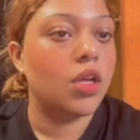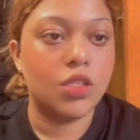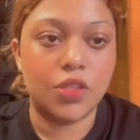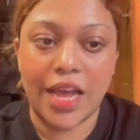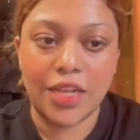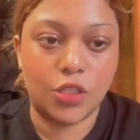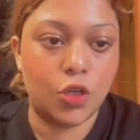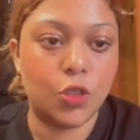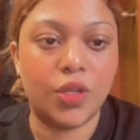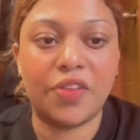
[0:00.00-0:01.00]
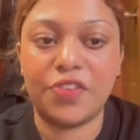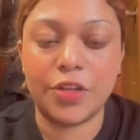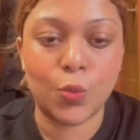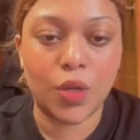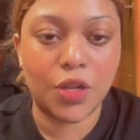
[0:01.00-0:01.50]
So as usual, the
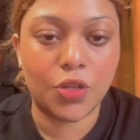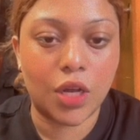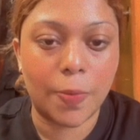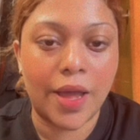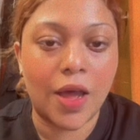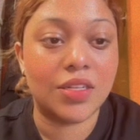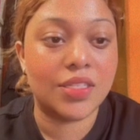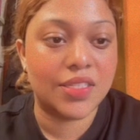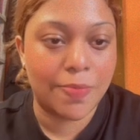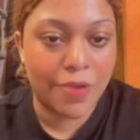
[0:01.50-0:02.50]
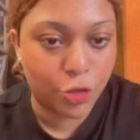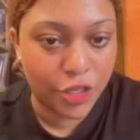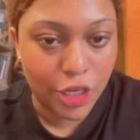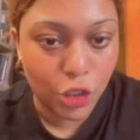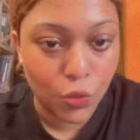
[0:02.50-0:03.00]
first one they talk about is STEAM
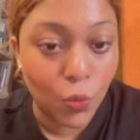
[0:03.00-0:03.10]
education.